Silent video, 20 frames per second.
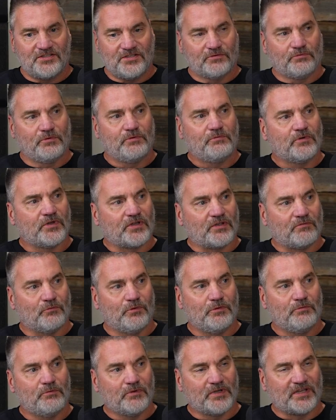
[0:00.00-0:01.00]
year we
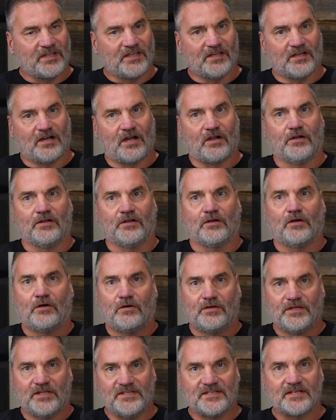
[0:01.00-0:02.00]
want to get our
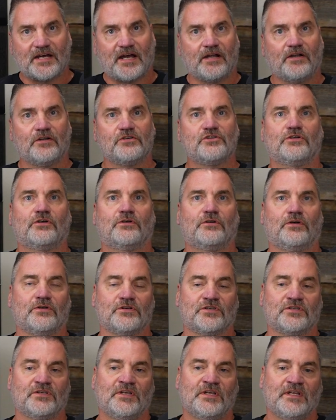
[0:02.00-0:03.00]
entire
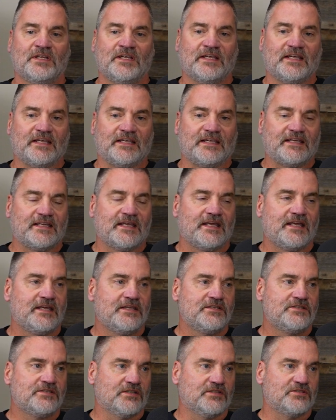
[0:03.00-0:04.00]
church
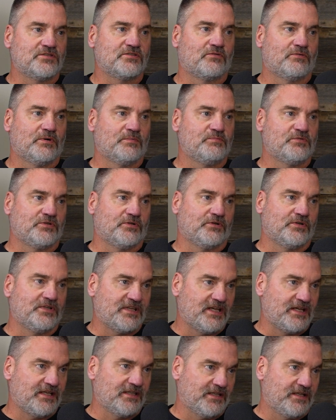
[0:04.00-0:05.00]
engaged in Scripture
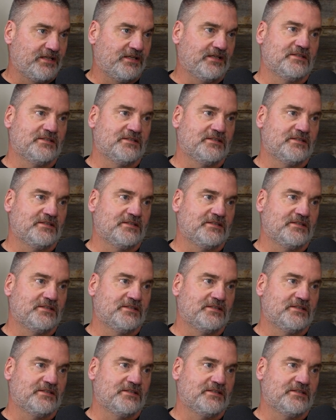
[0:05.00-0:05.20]
daily.